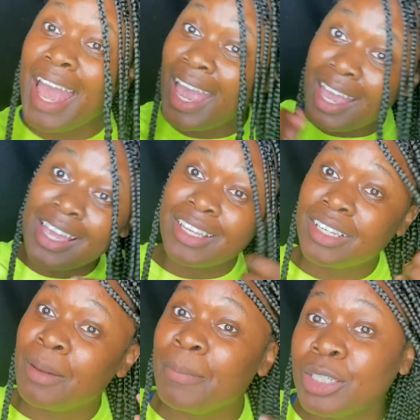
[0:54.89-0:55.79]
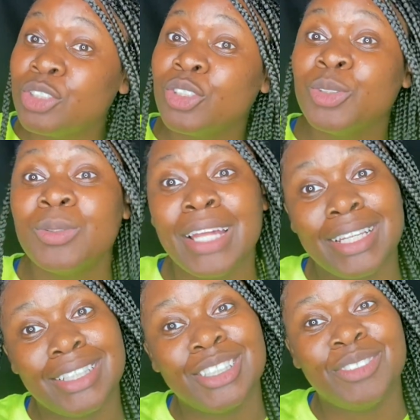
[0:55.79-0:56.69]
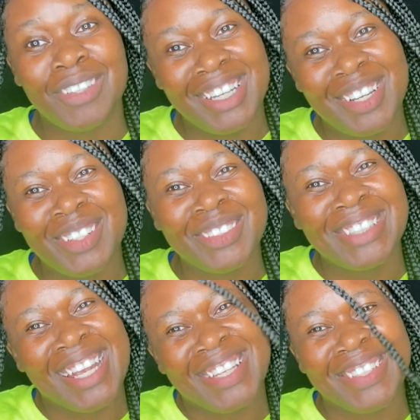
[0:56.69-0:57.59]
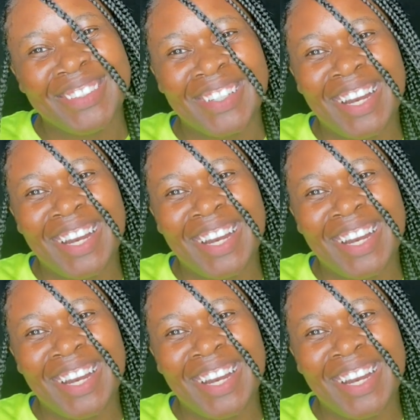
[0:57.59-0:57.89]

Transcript: And make sure you like this video. Thank you.